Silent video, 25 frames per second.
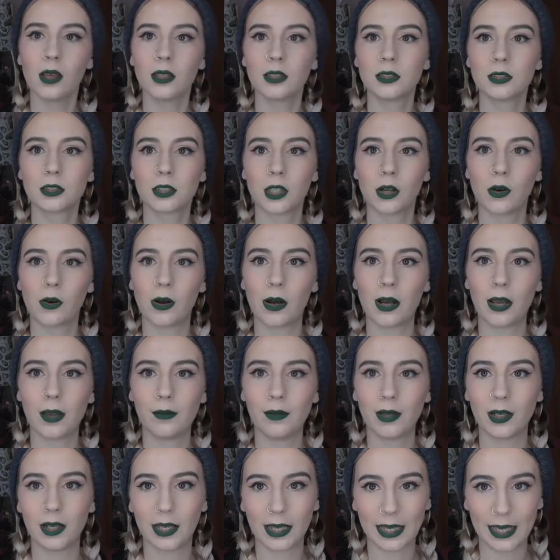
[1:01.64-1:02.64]
so
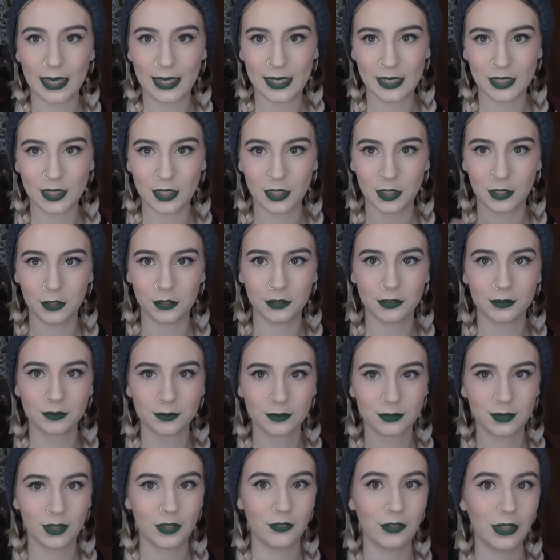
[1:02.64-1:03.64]
I'm going to get into
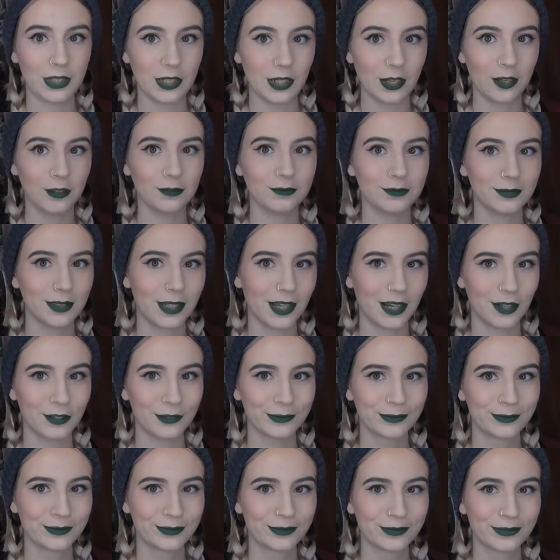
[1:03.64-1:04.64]
the video
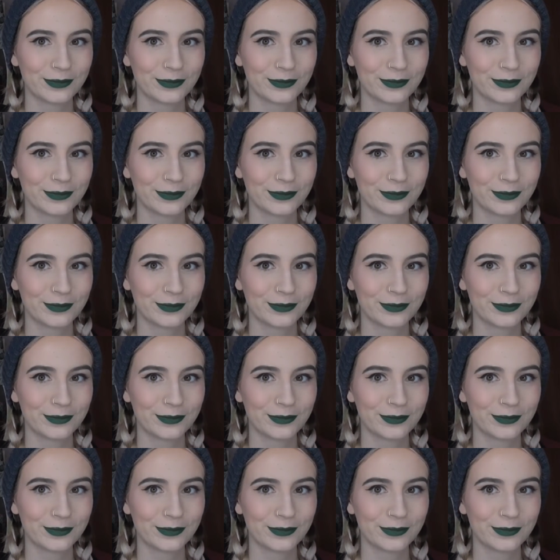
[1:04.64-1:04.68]
now.